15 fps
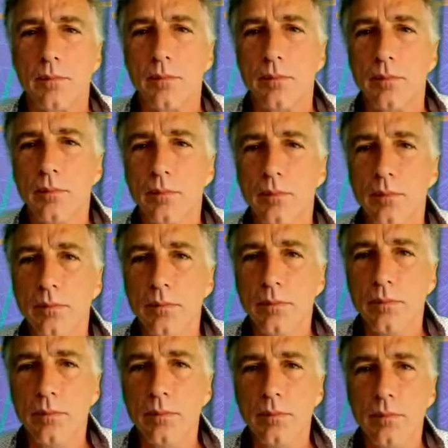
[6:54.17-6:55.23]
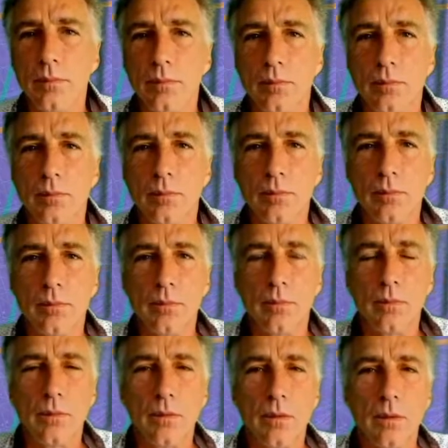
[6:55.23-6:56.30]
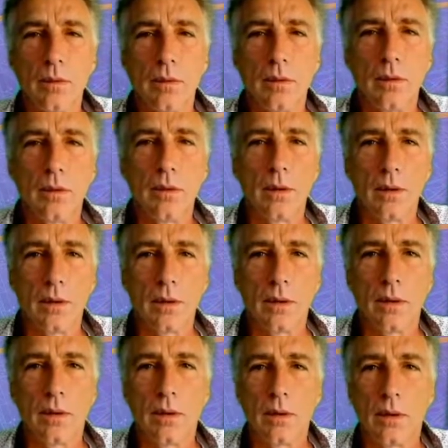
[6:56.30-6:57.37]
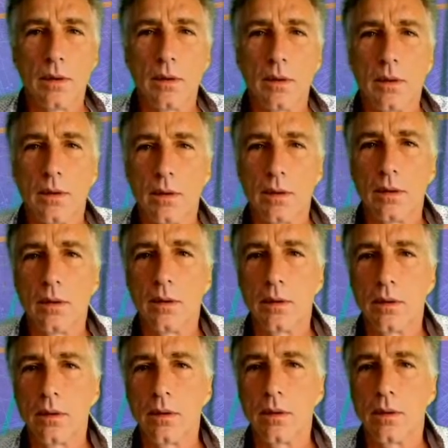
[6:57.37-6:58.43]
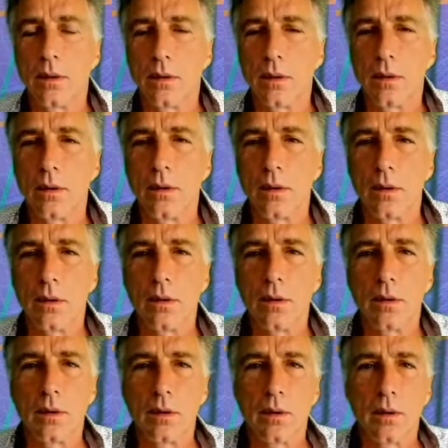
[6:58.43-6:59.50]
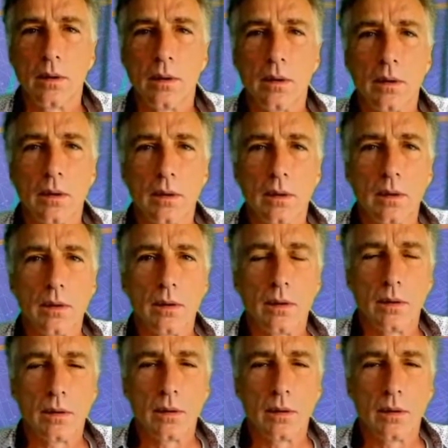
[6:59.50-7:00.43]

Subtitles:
[no speech]